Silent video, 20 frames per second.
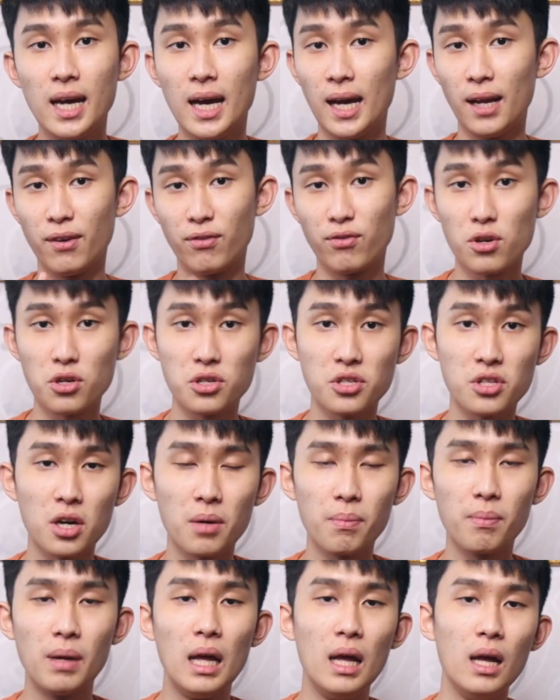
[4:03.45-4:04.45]
And first
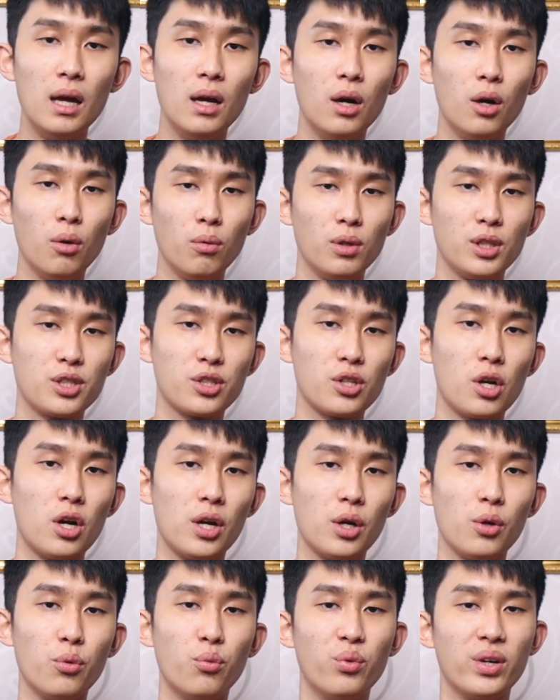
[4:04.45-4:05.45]
up, we'll
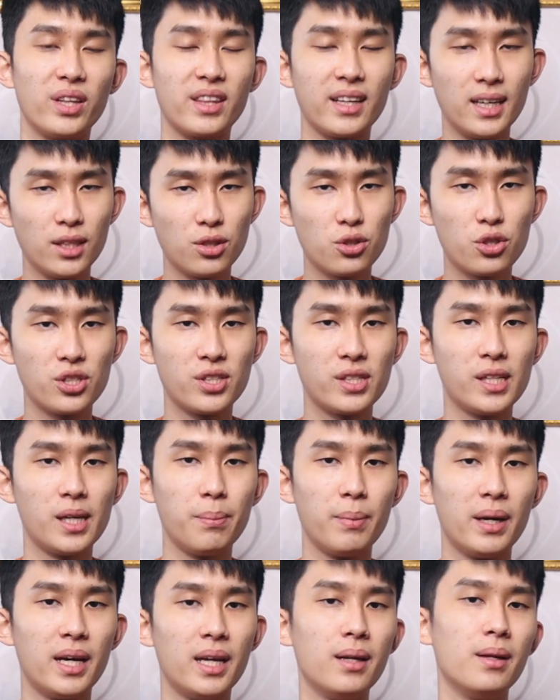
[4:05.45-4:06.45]
start with Enter
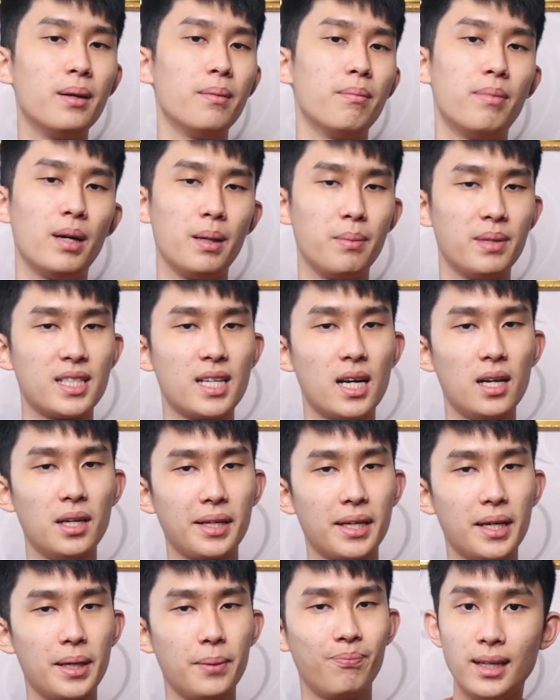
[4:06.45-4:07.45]
Sandman by
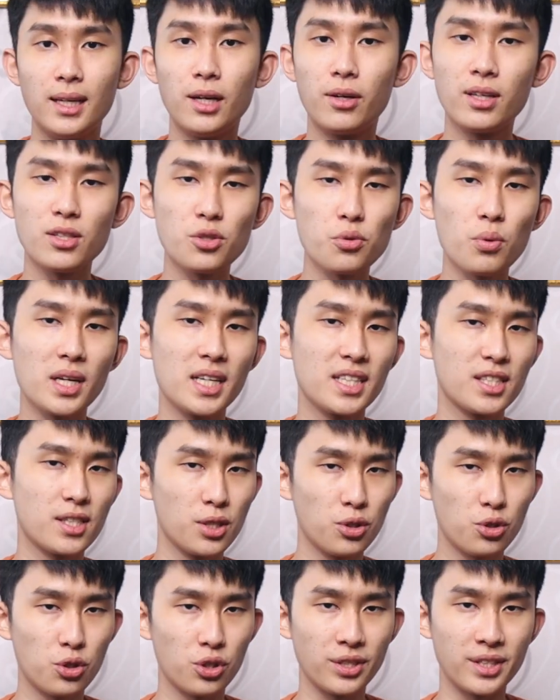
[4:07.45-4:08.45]
Metallica. Now this one is
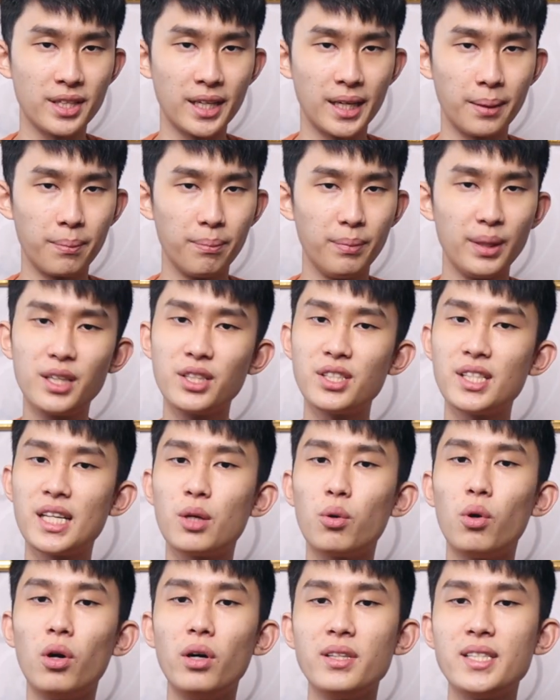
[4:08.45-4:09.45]
interesting because the
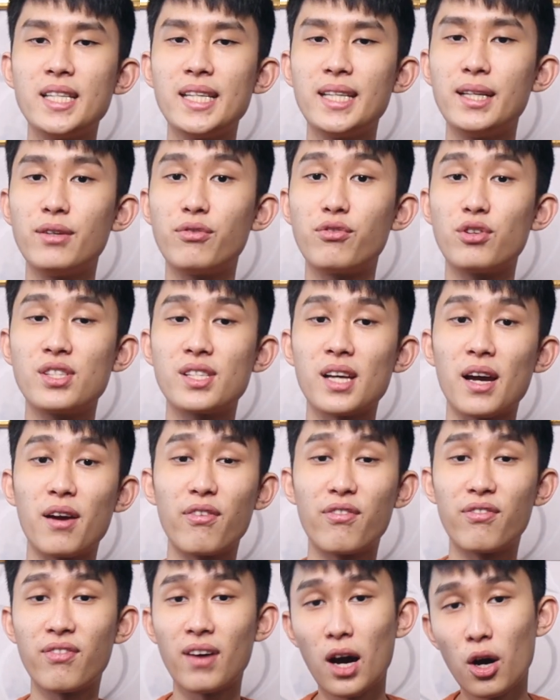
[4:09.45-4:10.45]
quality difference I
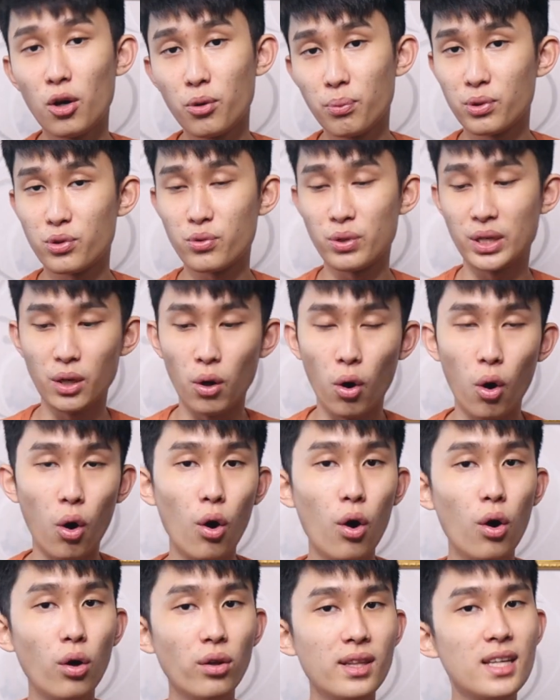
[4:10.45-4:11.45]
found between
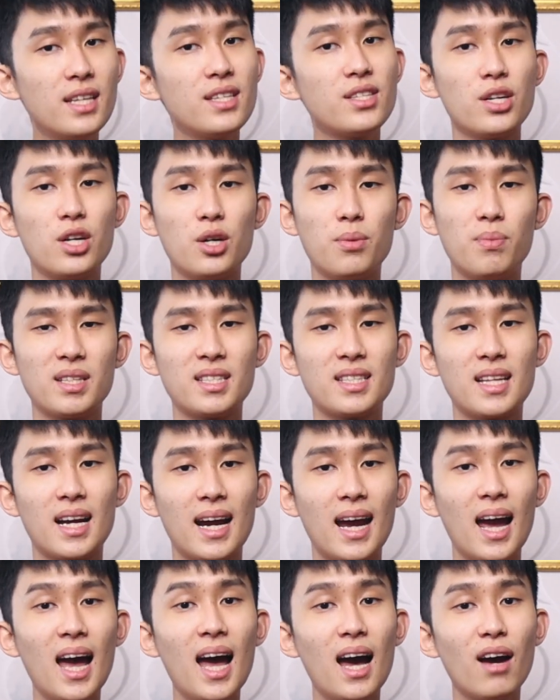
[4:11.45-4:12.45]
all these earbuds that I
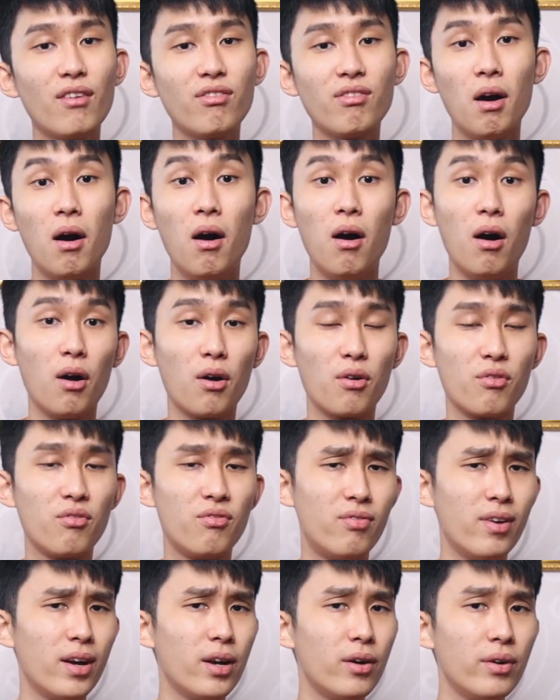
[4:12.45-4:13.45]
have are
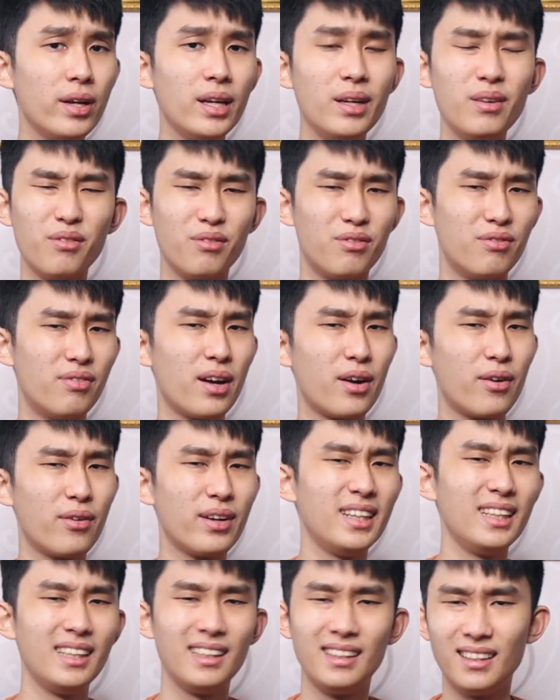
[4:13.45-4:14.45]
very,
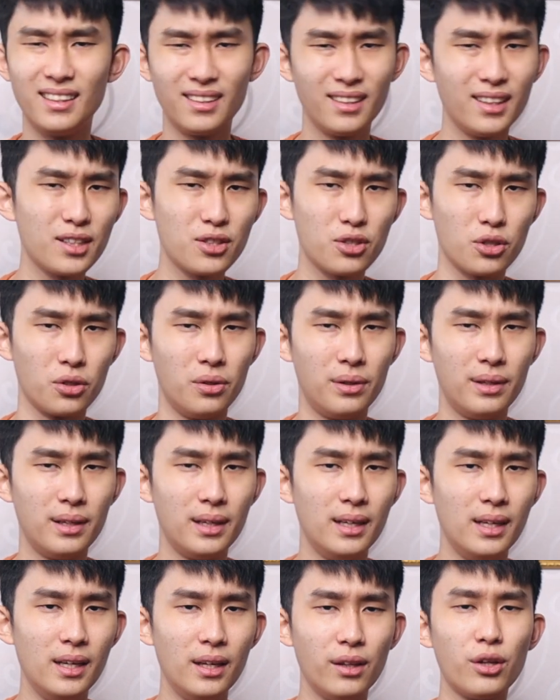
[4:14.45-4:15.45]
very little.
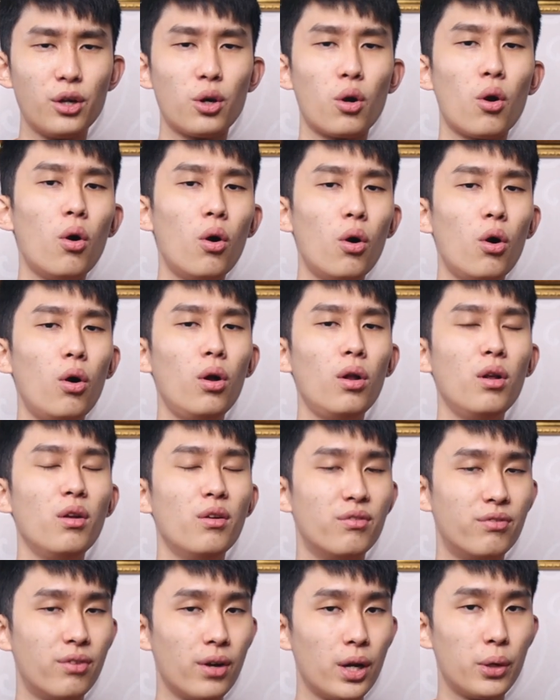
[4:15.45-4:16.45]
They're all
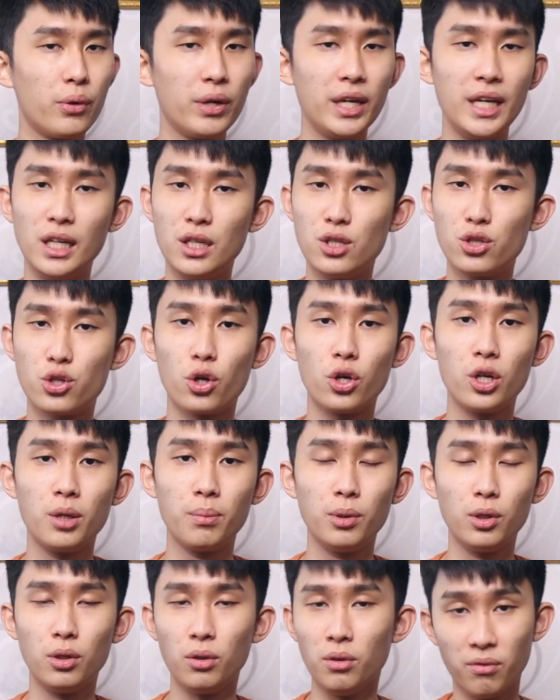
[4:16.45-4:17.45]
very
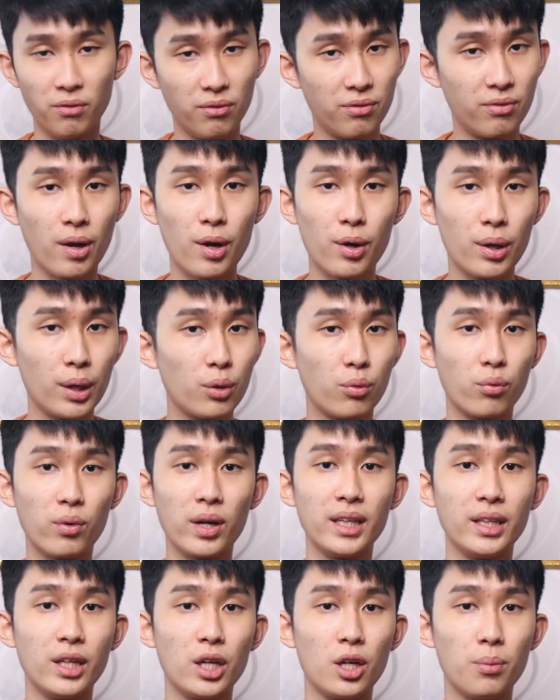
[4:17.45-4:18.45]
enjoyable, very
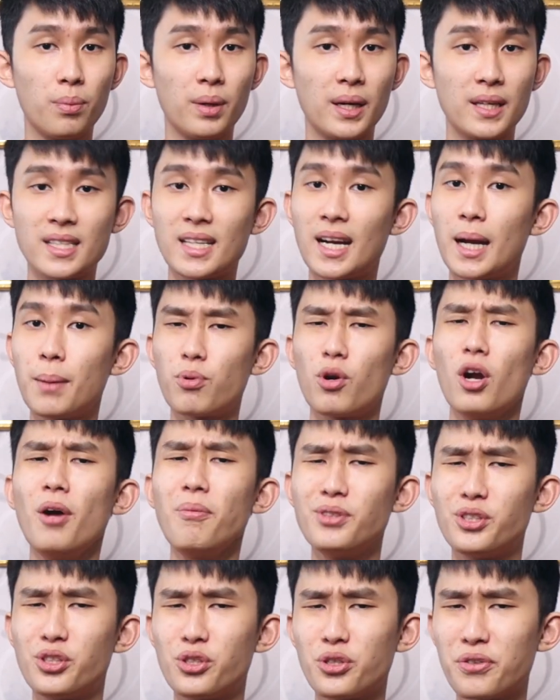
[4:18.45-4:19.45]
great earbuds, and I
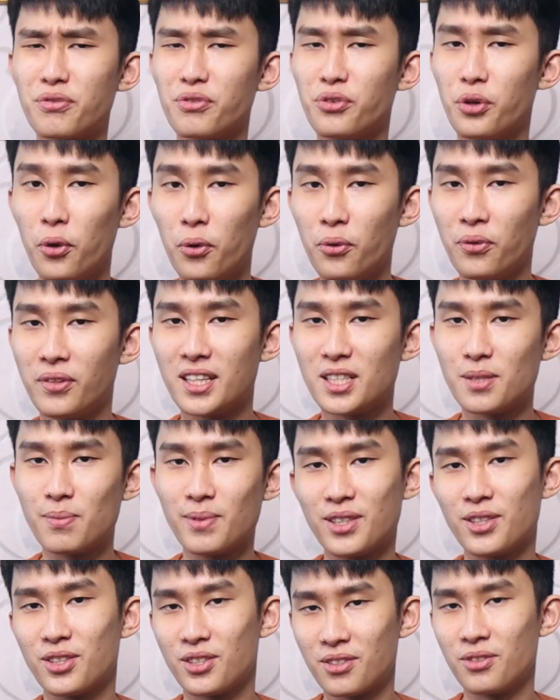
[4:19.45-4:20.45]
probably should have known this
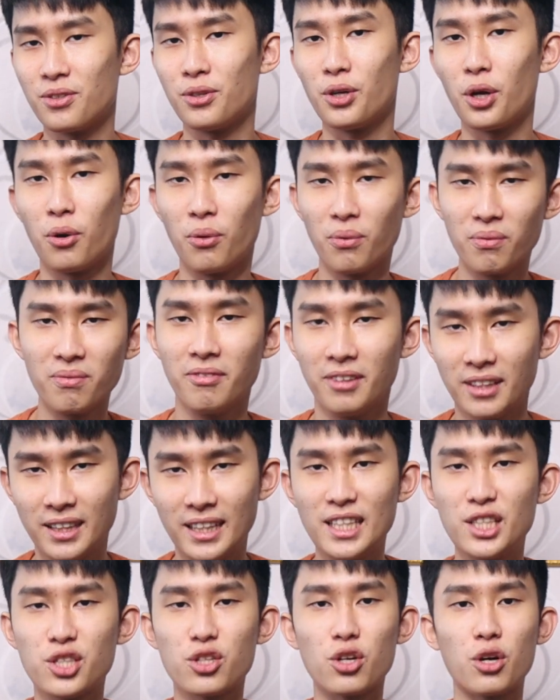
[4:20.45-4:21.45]
because, you know,
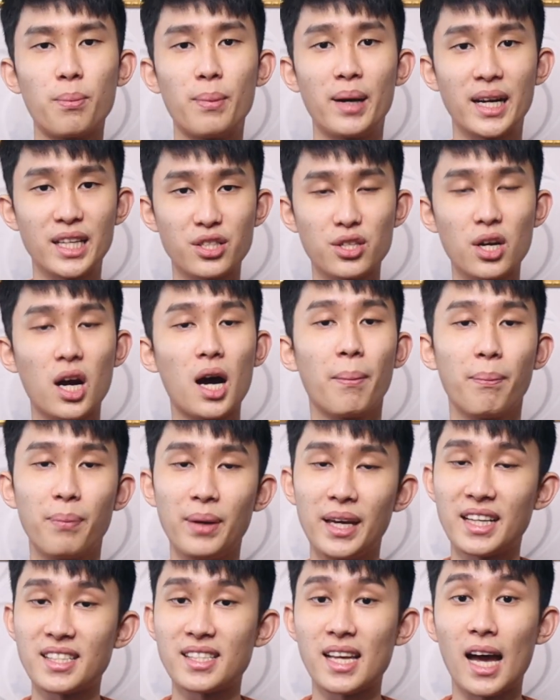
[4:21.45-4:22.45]
these are my top
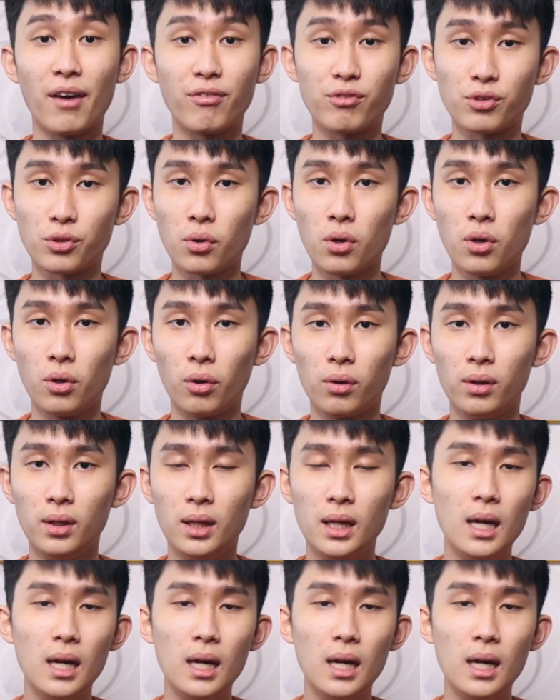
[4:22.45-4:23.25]
picks after all.